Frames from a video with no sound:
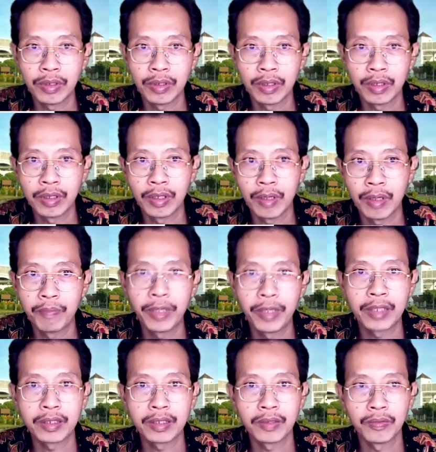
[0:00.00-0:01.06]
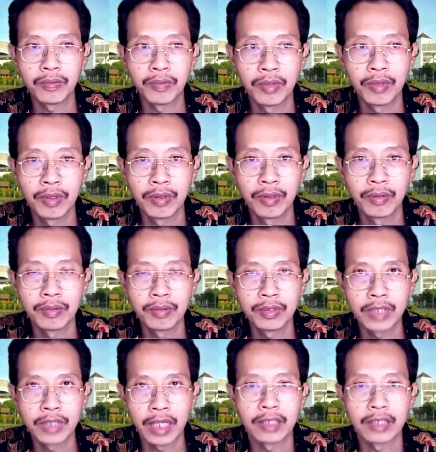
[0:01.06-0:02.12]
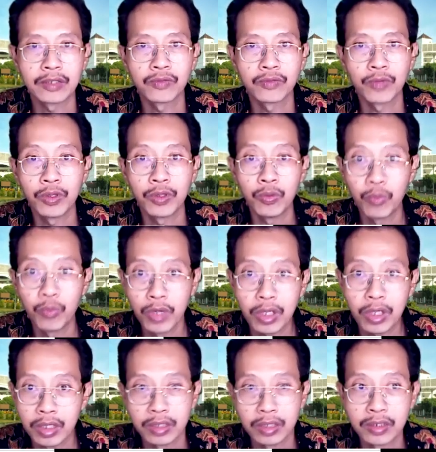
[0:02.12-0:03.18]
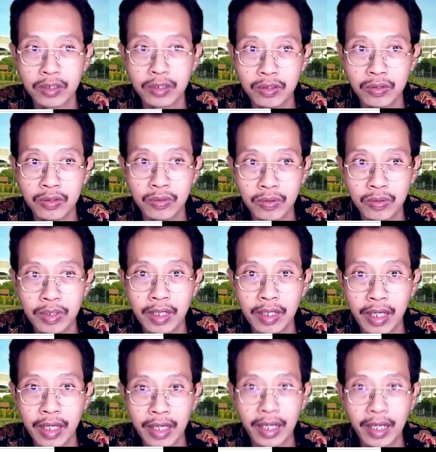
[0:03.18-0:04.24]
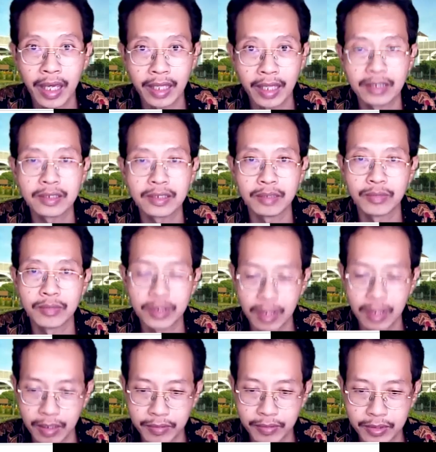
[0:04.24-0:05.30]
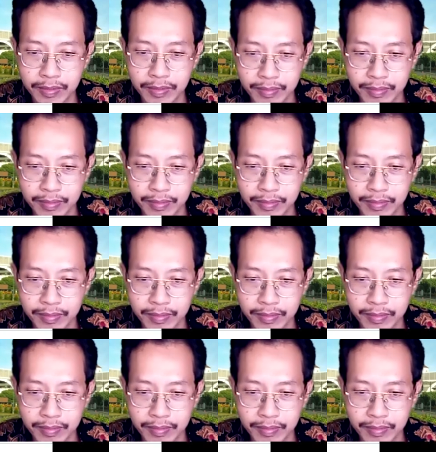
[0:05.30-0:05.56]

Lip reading: a better chance for the workers to enhance themselves.